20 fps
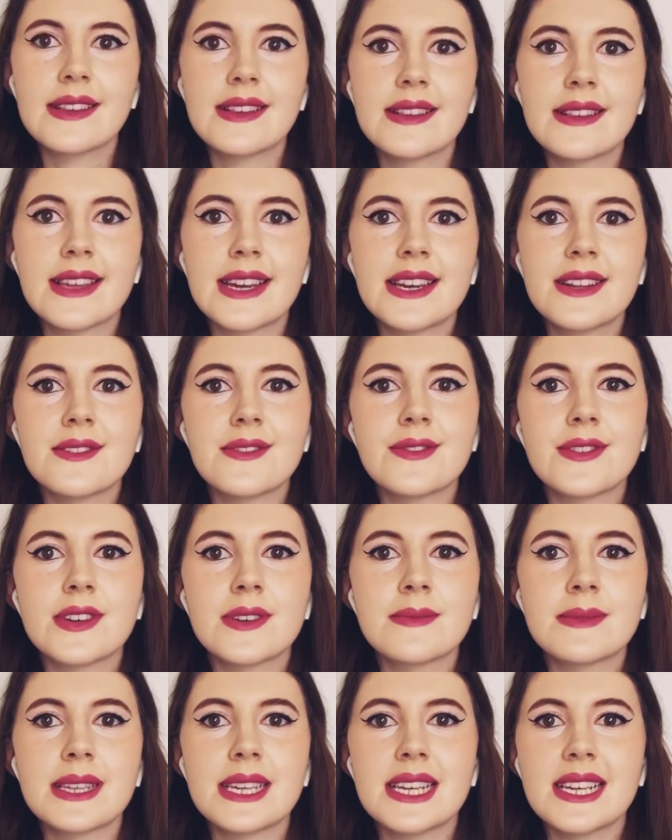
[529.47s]
Then
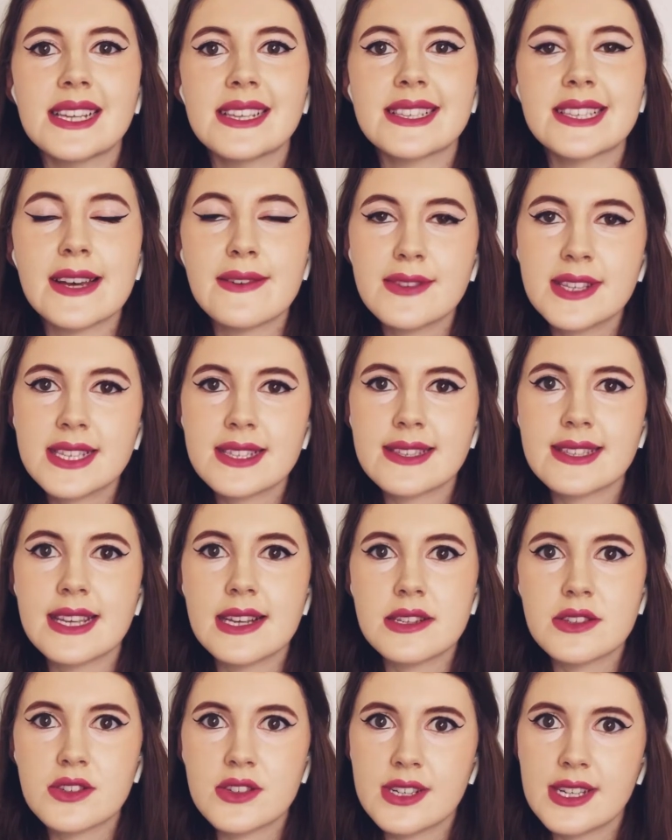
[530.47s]
from the 7th
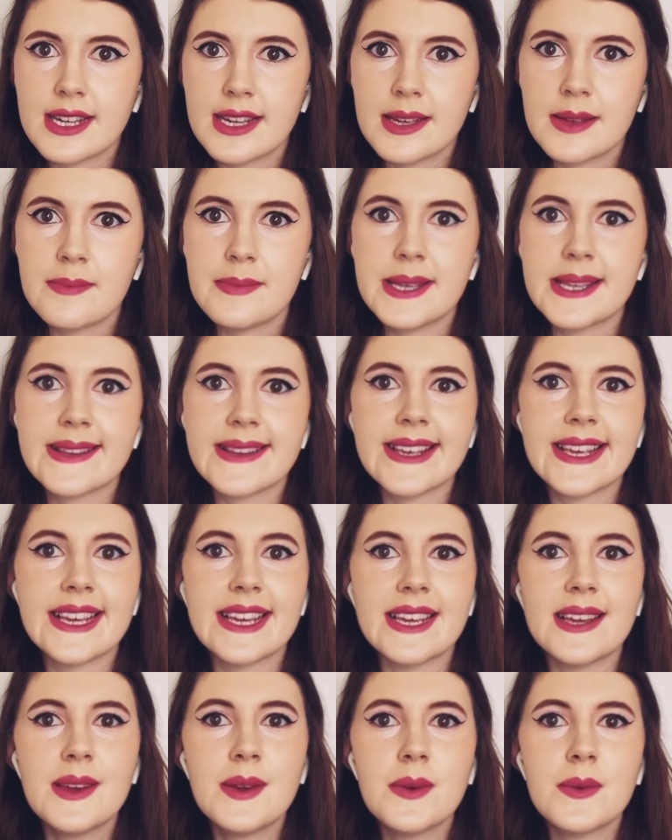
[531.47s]
century
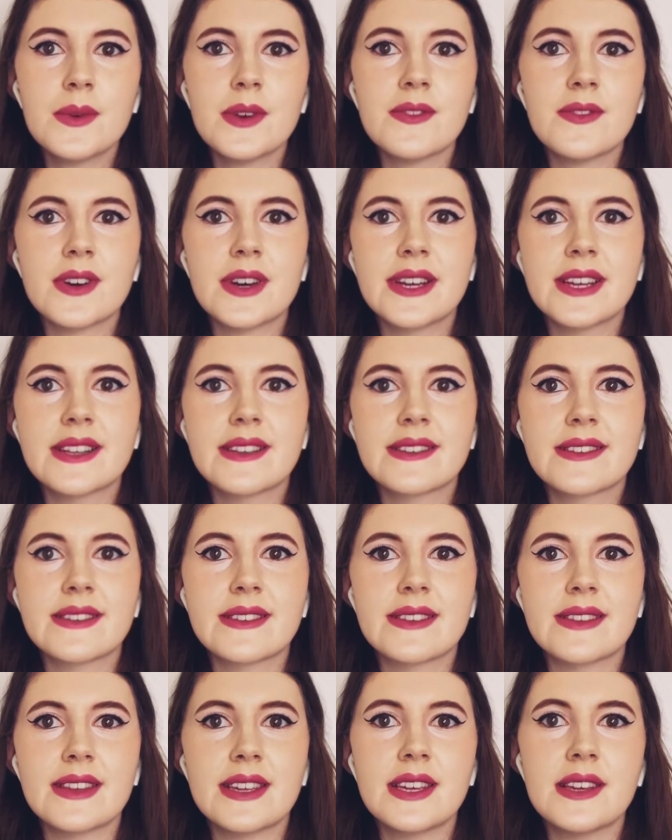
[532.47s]
BCE, we find
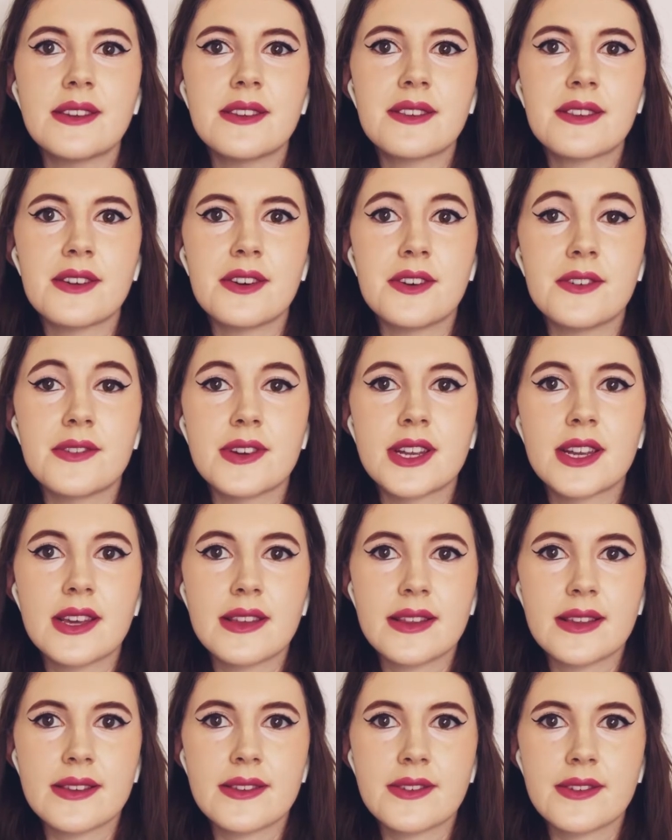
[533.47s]
the use of
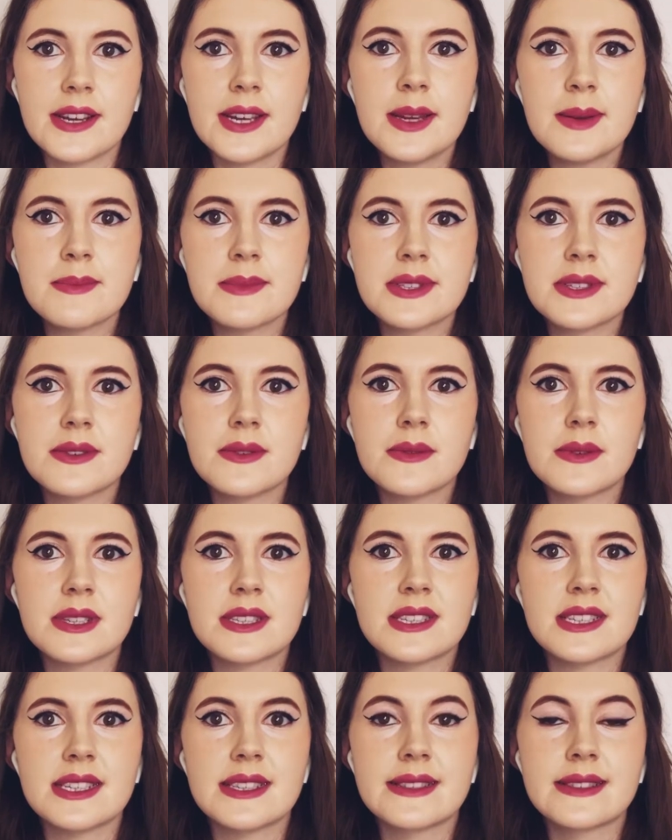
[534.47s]
another script,
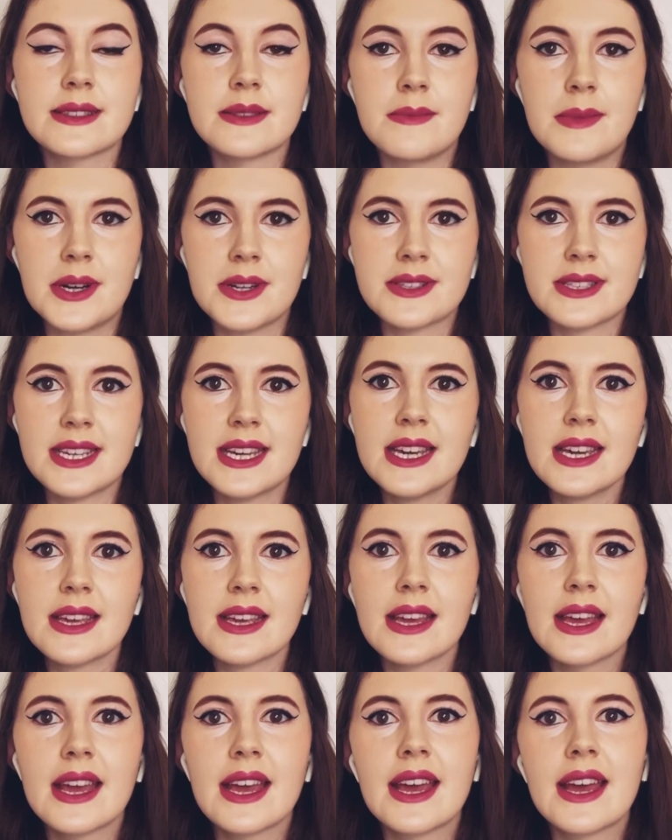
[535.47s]
which is
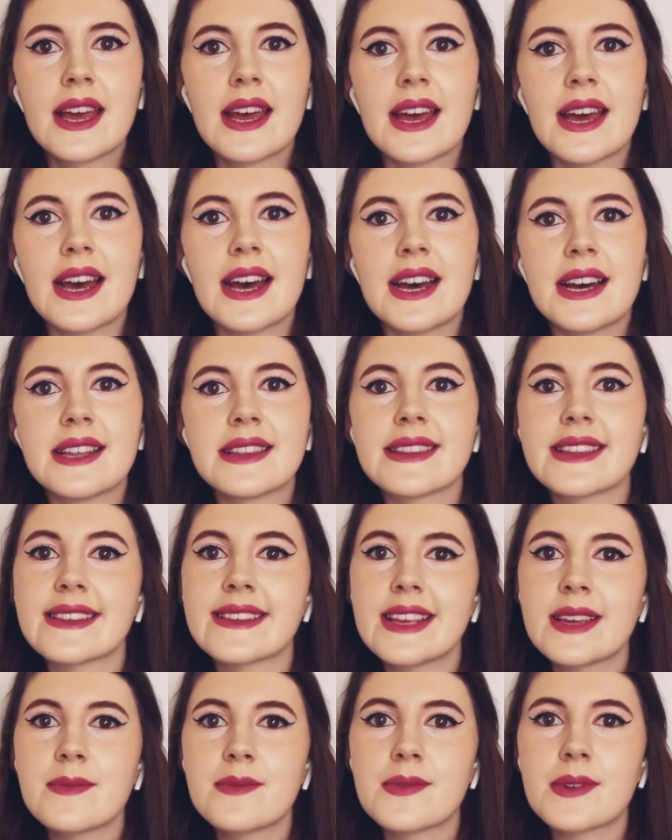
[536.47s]
Demotic. And this
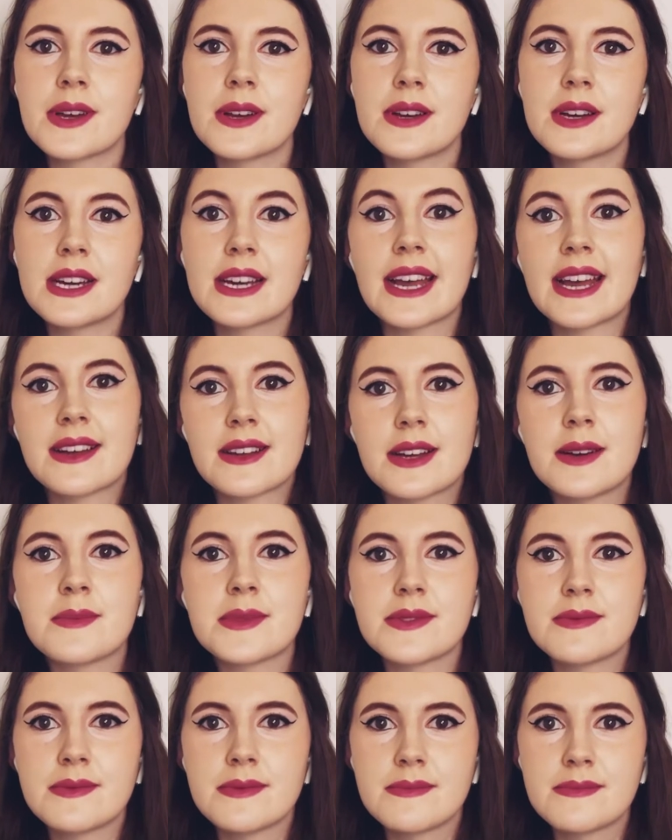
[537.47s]
name again
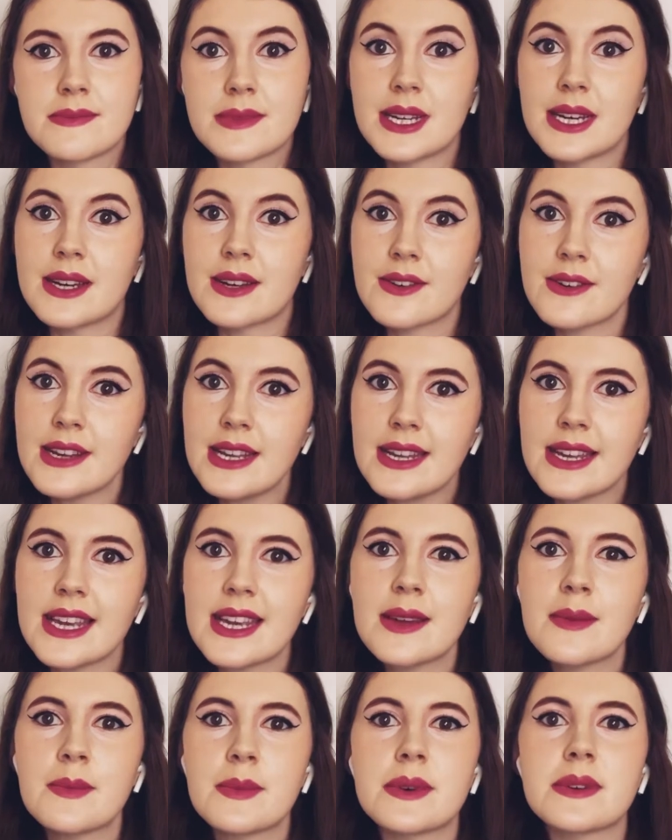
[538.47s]
comes from a Greek
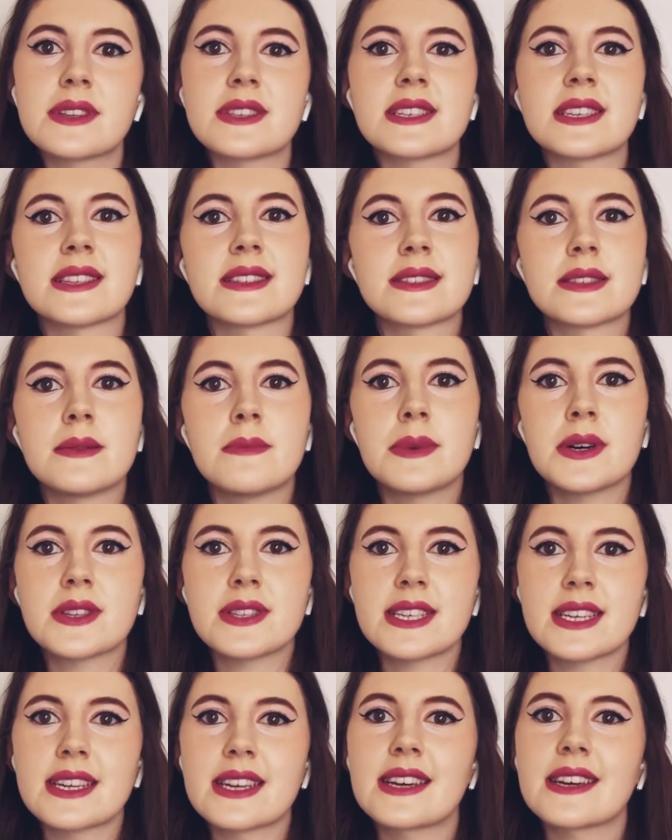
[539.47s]
name, which is
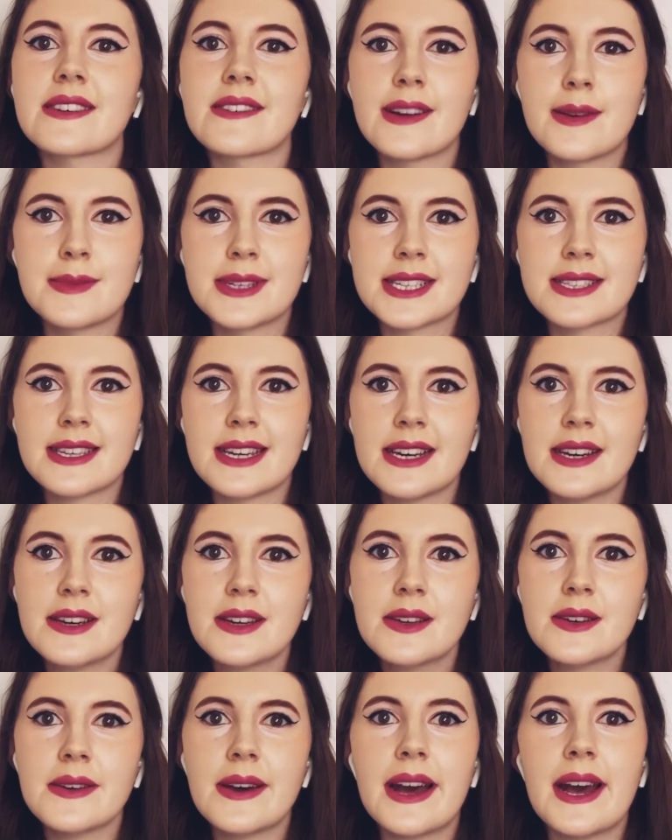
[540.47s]
Demotica Grammata,
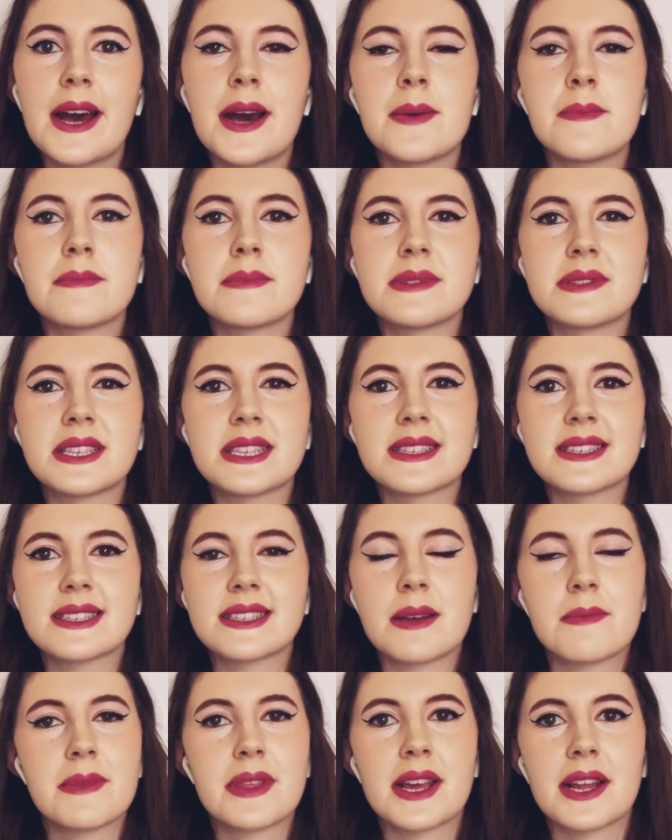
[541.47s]
means
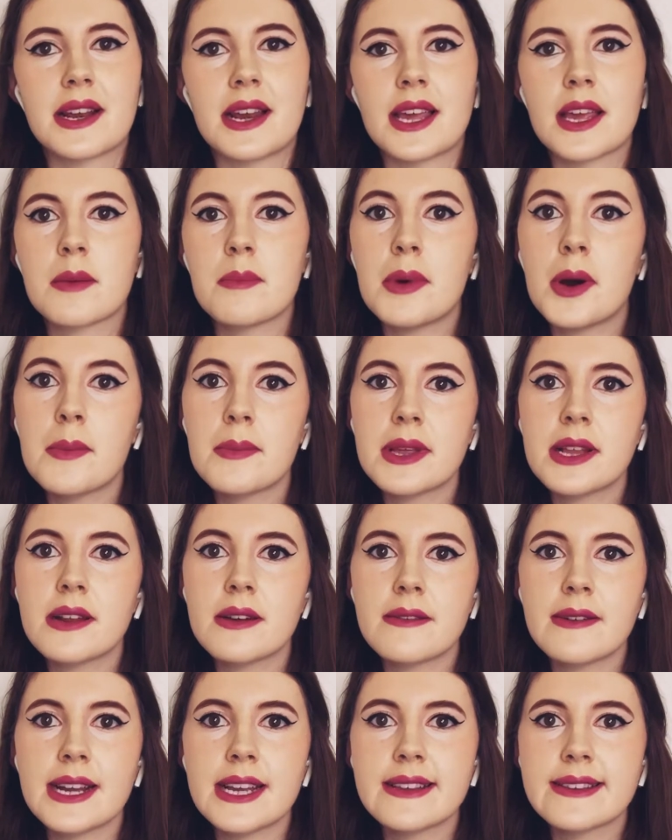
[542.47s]
something like
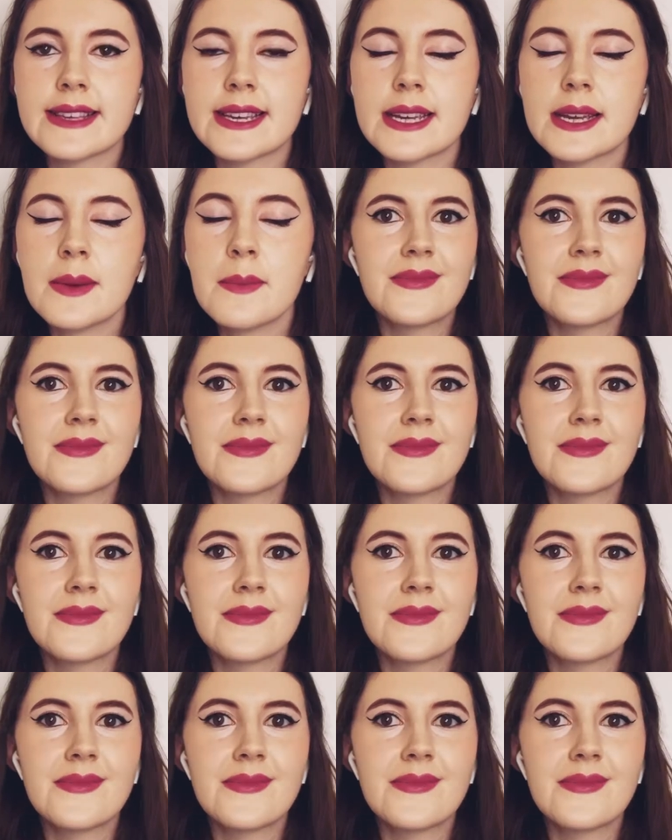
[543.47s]
popular writing.